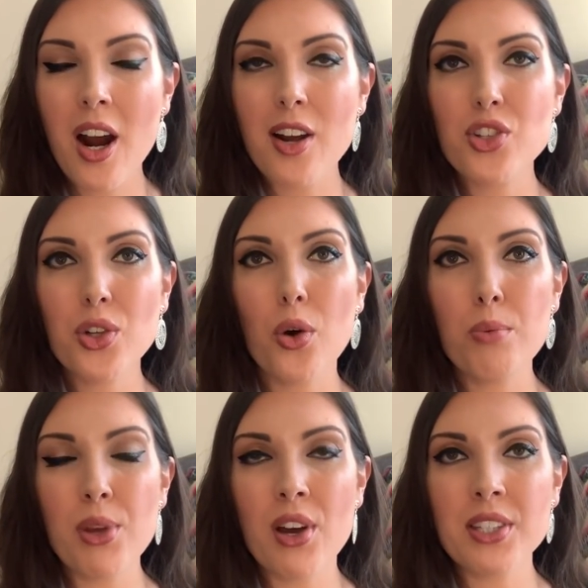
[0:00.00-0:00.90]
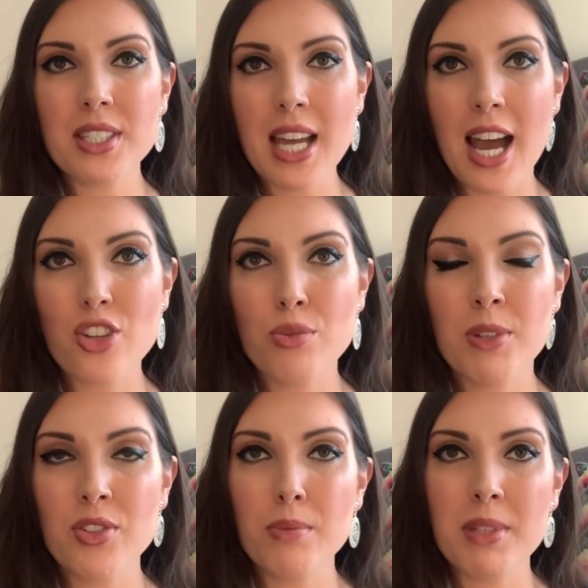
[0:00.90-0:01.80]
are to go beyond
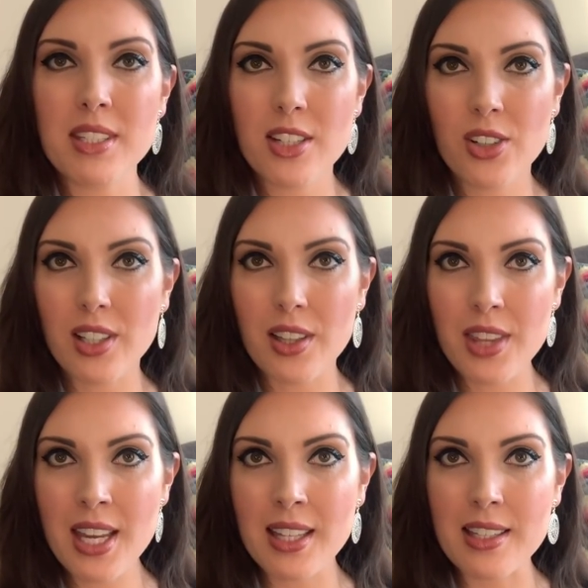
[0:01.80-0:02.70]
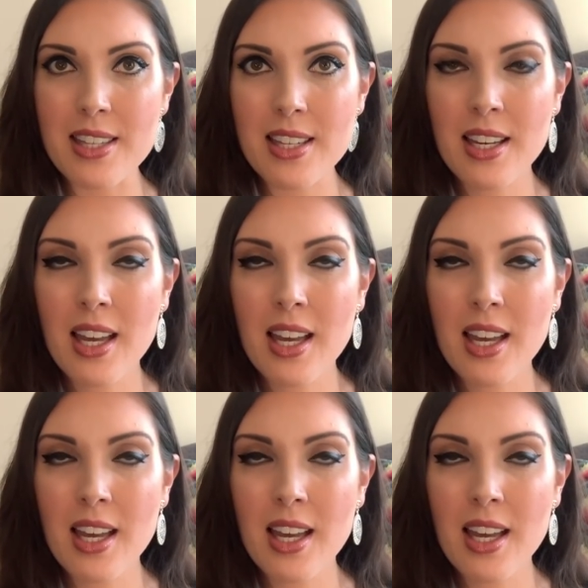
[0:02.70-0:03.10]
attachment to material things.